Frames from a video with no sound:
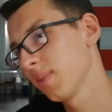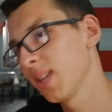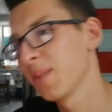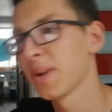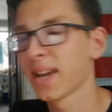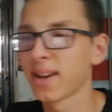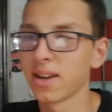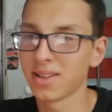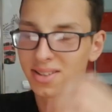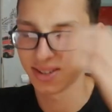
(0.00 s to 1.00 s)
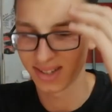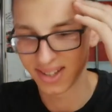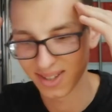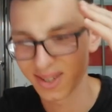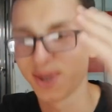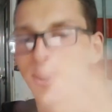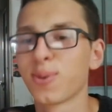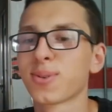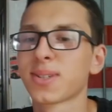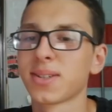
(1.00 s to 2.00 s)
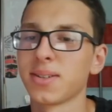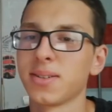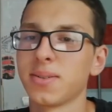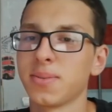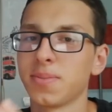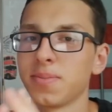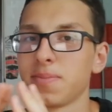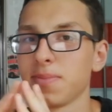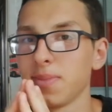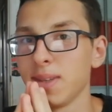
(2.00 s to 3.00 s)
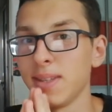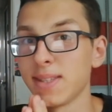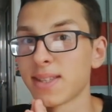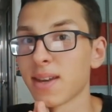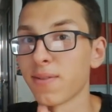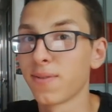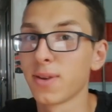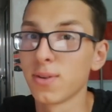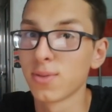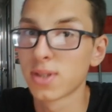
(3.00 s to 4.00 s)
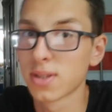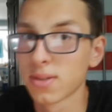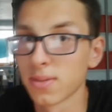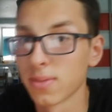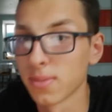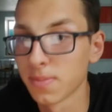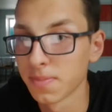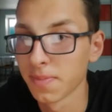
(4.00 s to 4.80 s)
In my head, uh, toes um, is confused uh,